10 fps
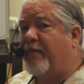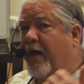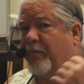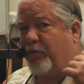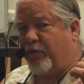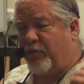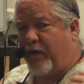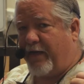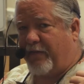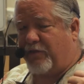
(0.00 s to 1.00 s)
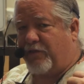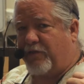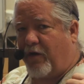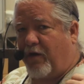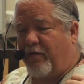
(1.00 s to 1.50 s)
that blue light that you
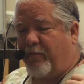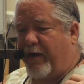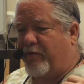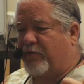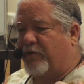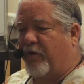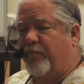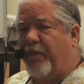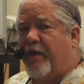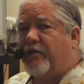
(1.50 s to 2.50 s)
saw in the microscope,